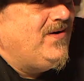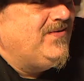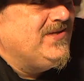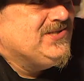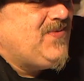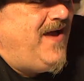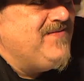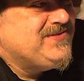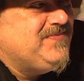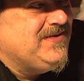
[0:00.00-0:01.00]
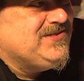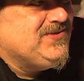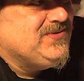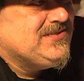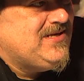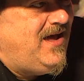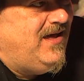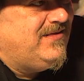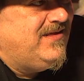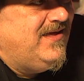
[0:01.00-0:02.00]
of these raftsmen to his
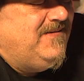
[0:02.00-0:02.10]
death,